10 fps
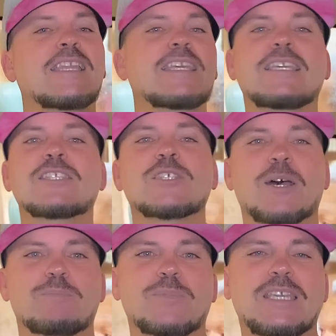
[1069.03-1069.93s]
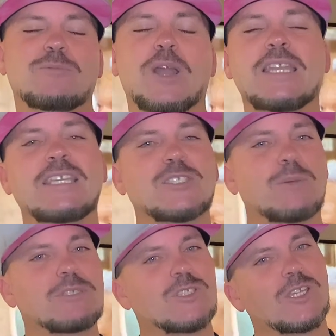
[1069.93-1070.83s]
gets up. He gets up and
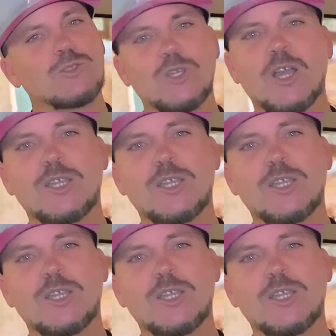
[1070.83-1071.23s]
he's like, you talking to